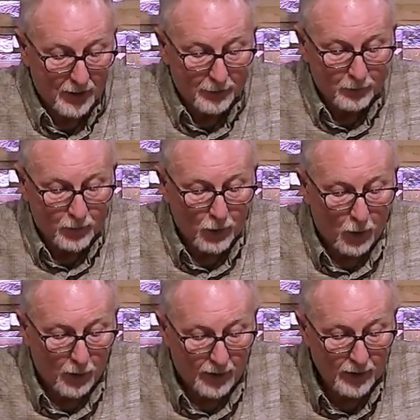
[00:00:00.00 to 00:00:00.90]

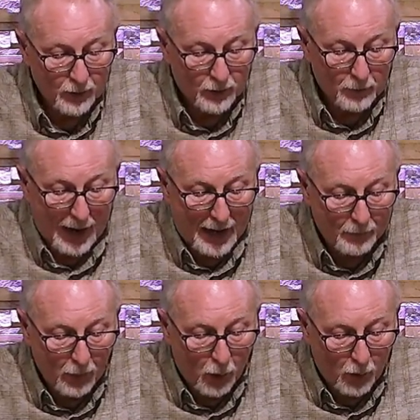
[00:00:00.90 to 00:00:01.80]
So here's the mind
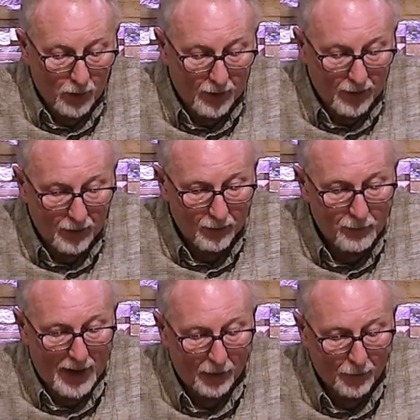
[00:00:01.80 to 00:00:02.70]
blower of
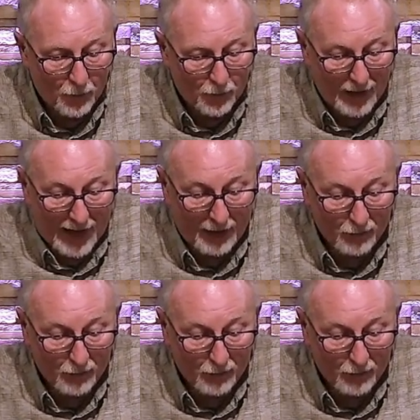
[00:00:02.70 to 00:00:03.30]
Matthew 5.